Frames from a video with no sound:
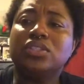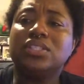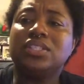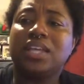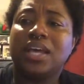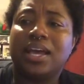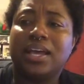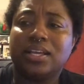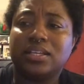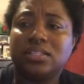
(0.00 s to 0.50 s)

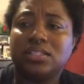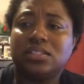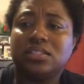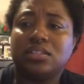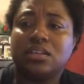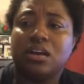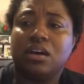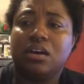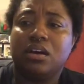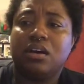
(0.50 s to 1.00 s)
test
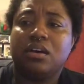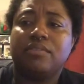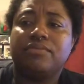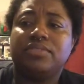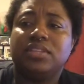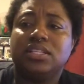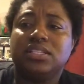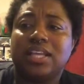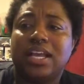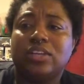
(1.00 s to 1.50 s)
of
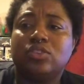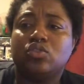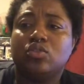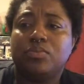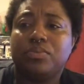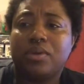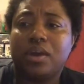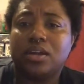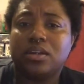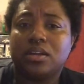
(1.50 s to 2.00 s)
this actual
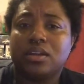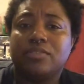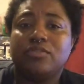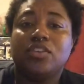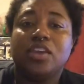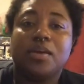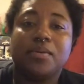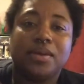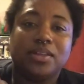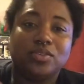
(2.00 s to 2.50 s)
product. You
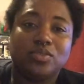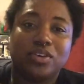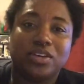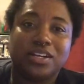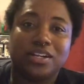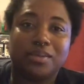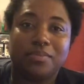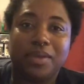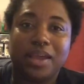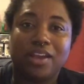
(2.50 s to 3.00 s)
hear my daughter
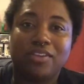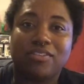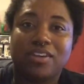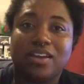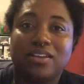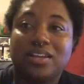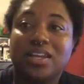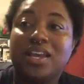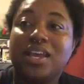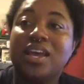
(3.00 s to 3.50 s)
in the
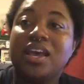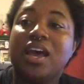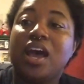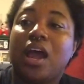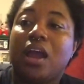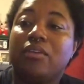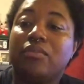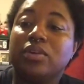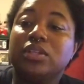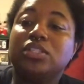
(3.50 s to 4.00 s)
background.
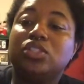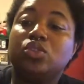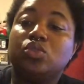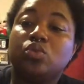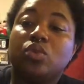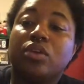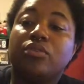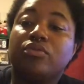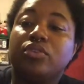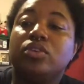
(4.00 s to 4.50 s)
I wanted to
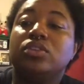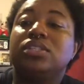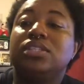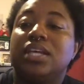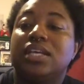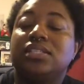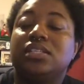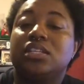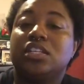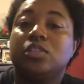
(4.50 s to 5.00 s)
do a real
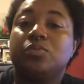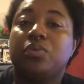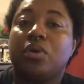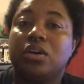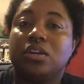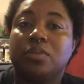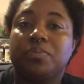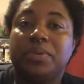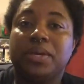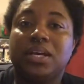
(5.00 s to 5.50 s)
test of this
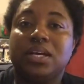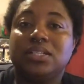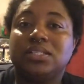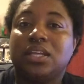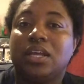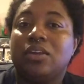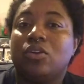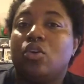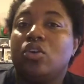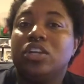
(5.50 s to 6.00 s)
product because
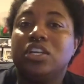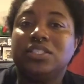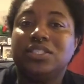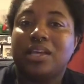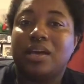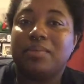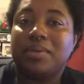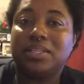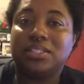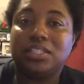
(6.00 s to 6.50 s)
the only
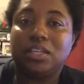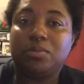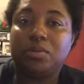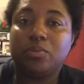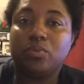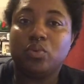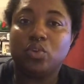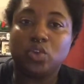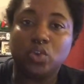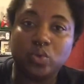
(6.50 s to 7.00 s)
time I see
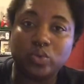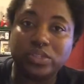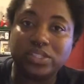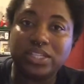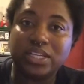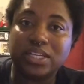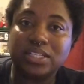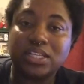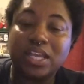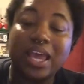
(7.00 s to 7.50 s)
people use
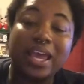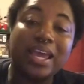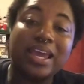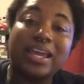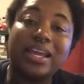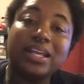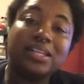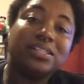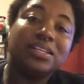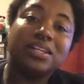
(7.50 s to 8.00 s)
this
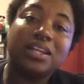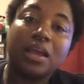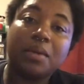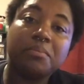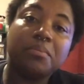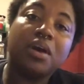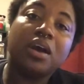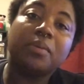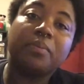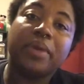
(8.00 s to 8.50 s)
is in their
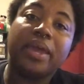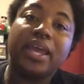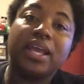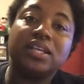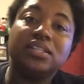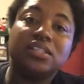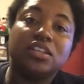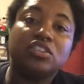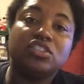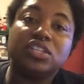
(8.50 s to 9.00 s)

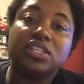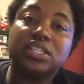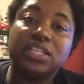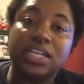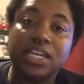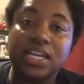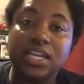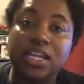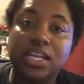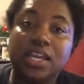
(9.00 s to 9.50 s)
mukbangs. They're just
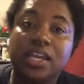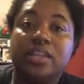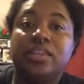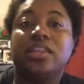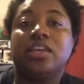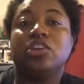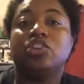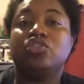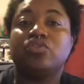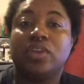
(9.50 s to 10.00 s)
eating and
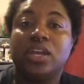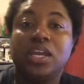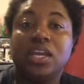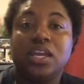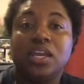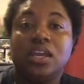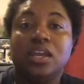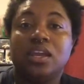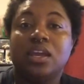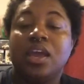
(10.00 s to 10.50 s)
they're
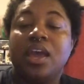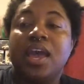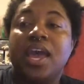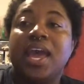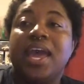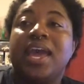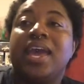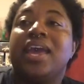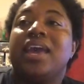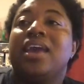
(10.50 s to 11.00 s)
drinking,
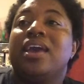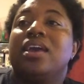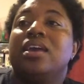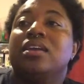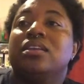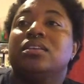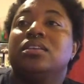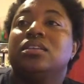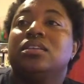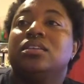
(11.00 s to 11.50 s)

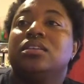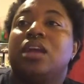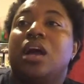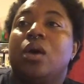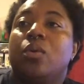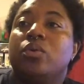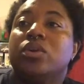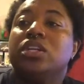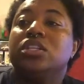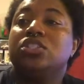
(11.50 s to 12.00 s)
and I
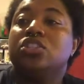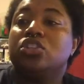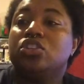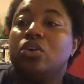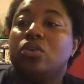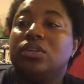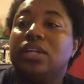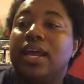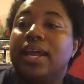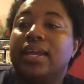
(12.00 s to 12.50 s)
wanted to
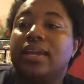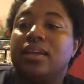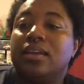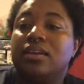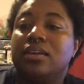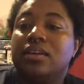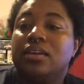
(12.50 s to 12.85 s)
know, like,